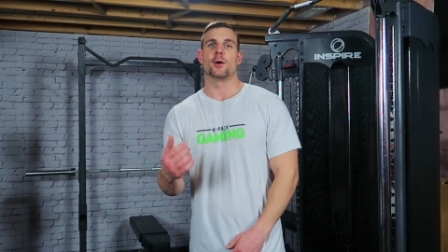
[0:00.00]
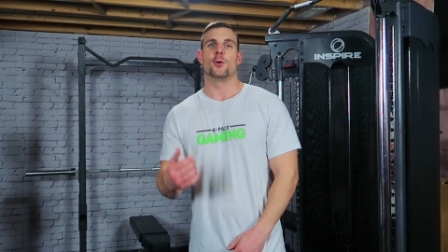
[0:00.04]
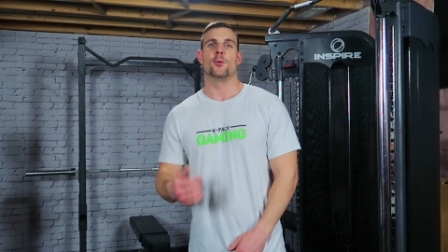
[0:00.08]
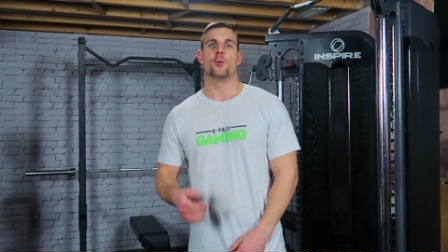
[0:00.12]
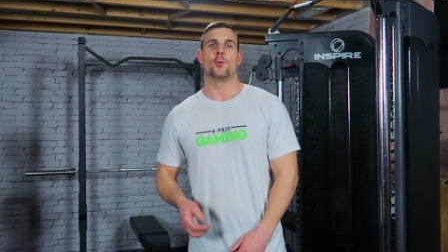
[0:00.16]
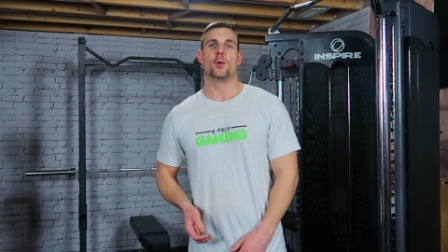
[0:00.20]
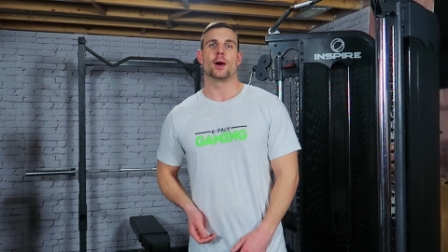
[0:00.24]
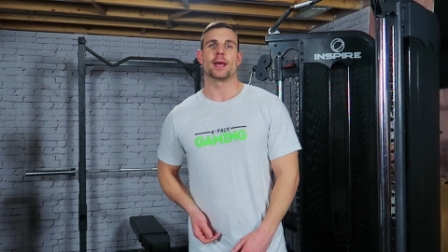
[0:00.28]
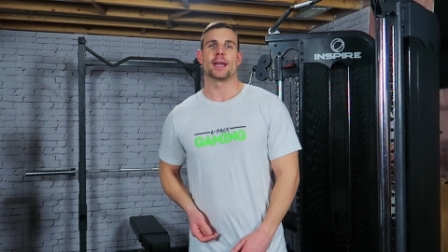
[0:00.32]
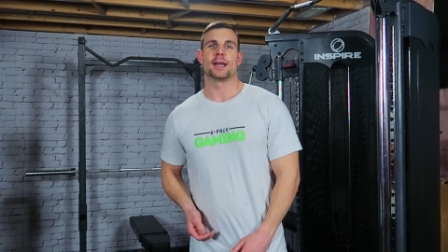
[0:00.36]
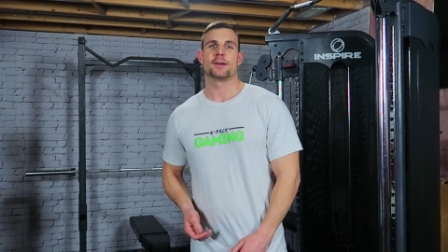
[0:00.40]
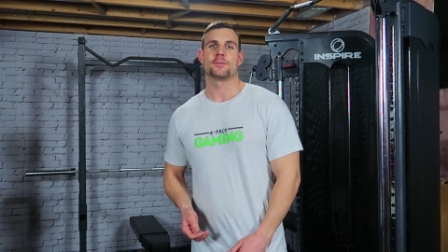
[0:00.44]
know,
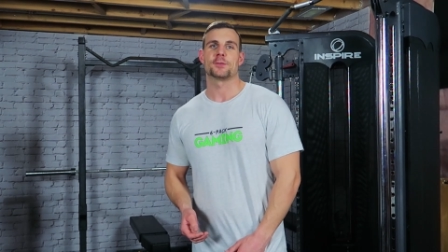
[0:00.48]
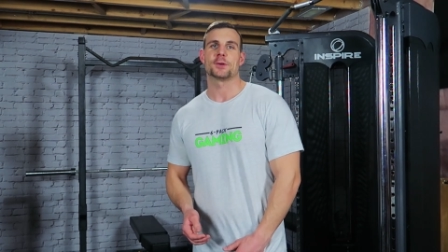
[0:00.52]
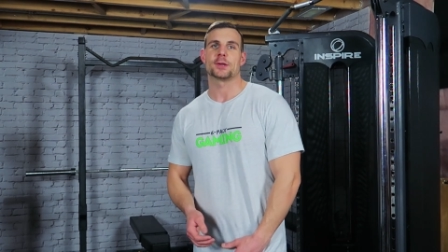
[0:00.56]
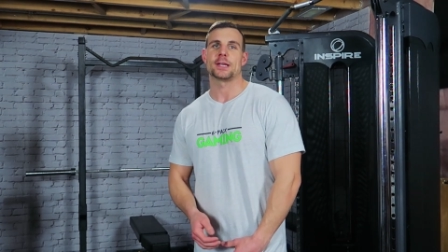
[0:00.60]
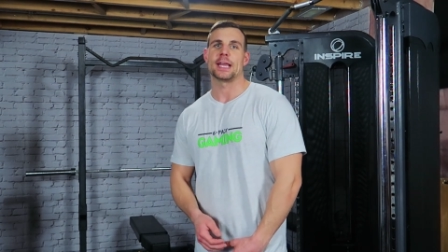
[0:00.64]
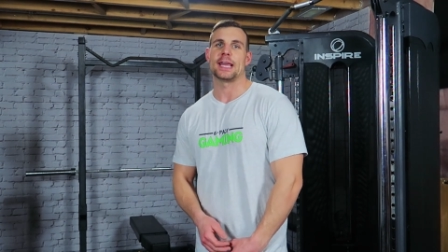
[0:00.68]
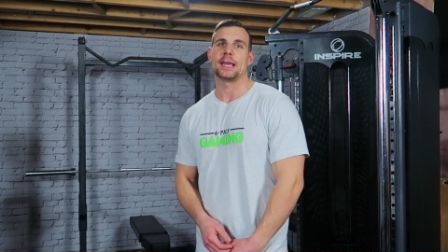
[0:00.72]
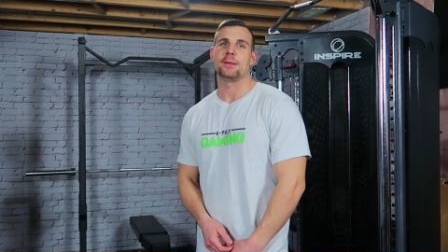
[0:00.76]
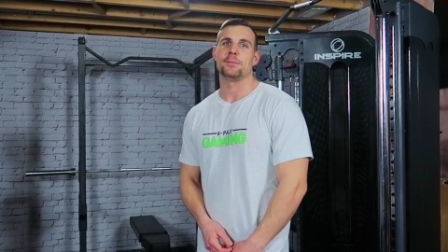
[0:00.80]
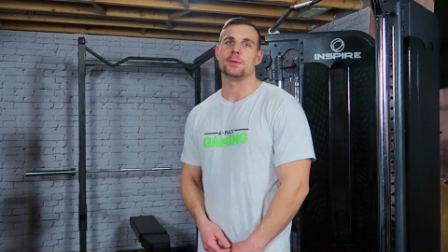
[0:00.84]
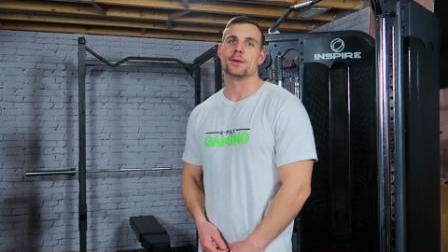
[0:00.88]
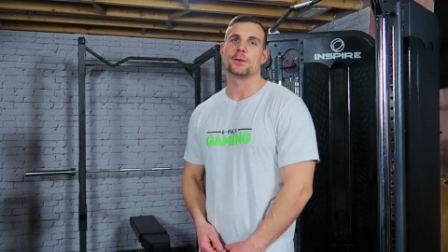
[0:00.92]
whatever
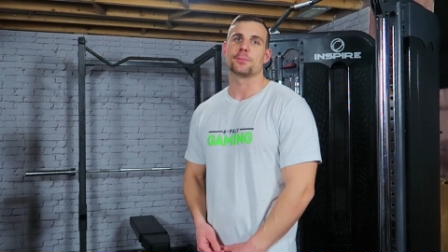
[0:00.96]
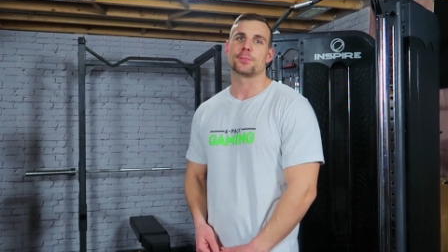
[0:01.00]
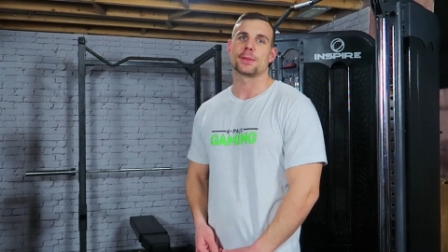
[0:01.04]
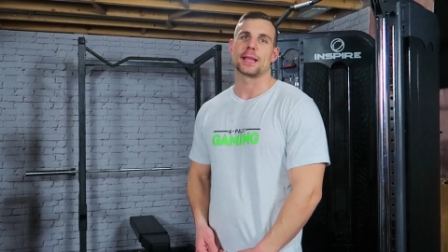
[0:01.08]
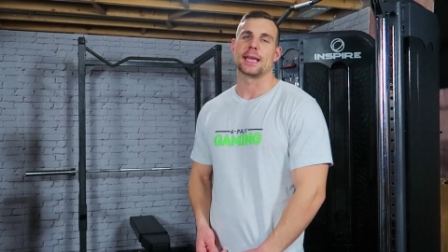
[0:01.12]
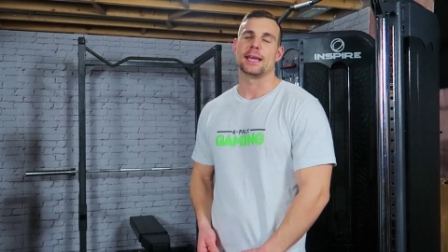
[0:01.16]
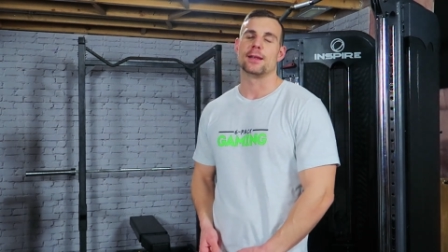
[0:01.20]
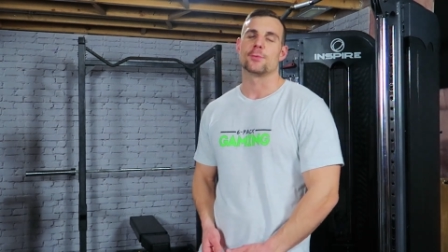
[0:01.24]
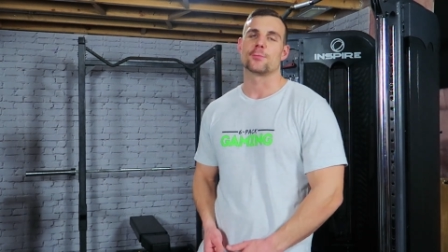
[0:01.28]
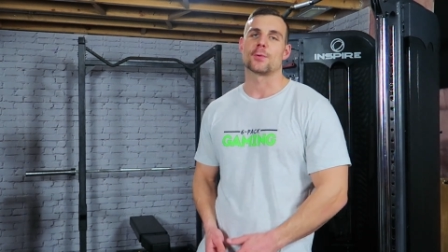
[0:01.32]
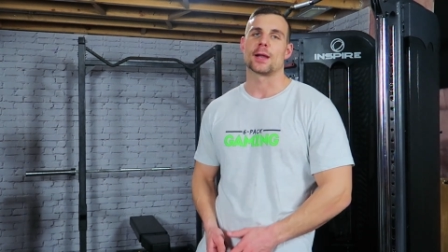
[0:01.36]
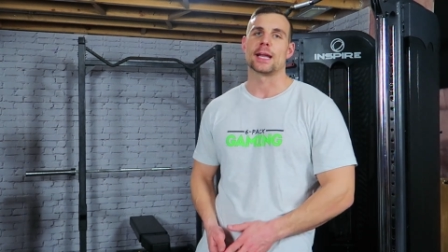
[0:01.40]
game you're
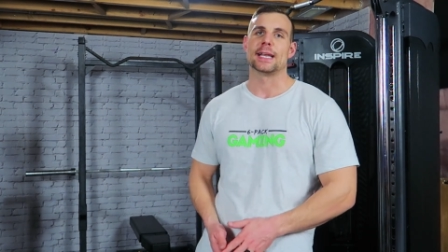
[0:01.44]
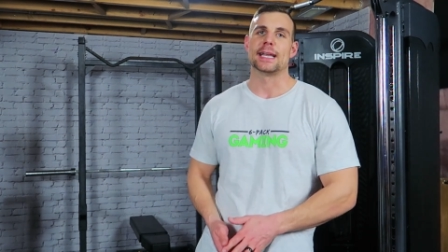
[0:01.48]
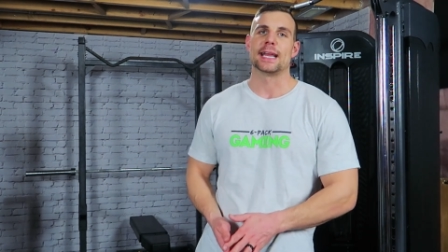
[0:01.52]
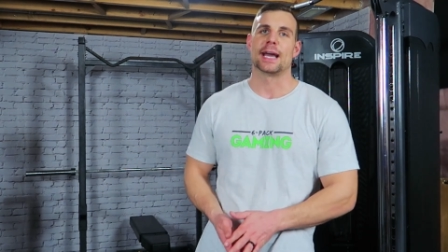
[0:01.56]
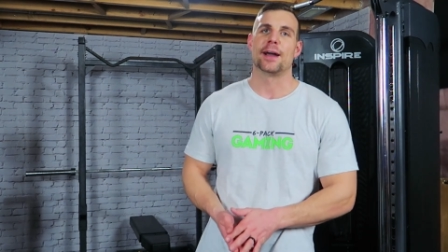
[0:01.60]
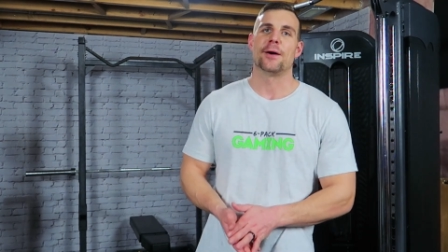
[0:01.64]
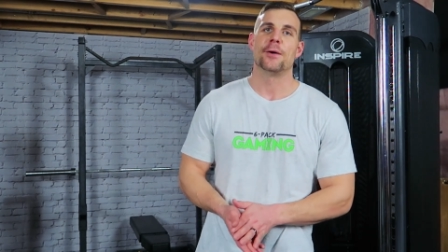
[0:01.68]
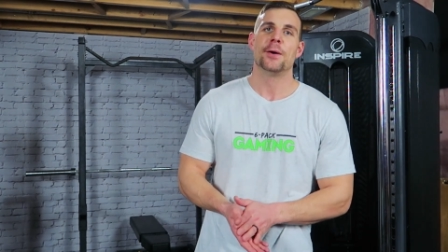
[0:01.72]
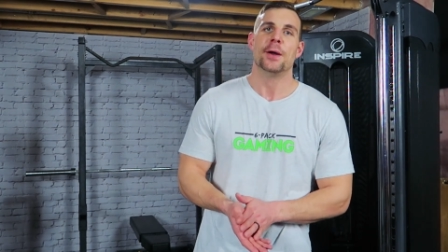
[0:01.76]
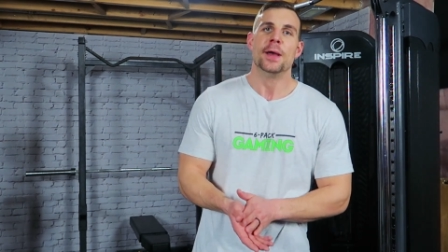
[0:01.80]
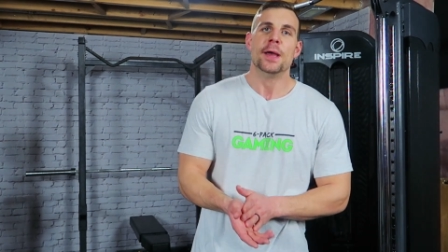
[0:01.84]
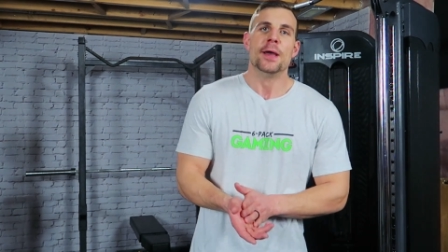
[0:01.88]
playing right
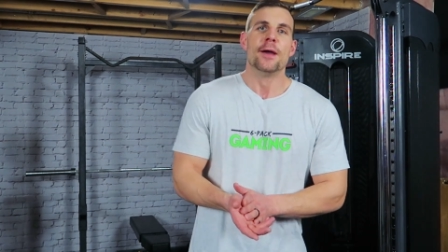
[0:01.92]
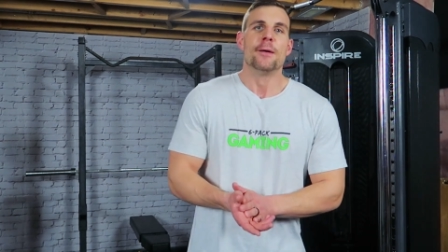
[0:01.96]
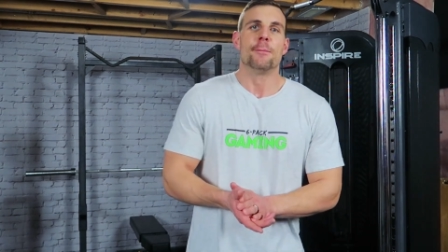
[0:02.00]
now.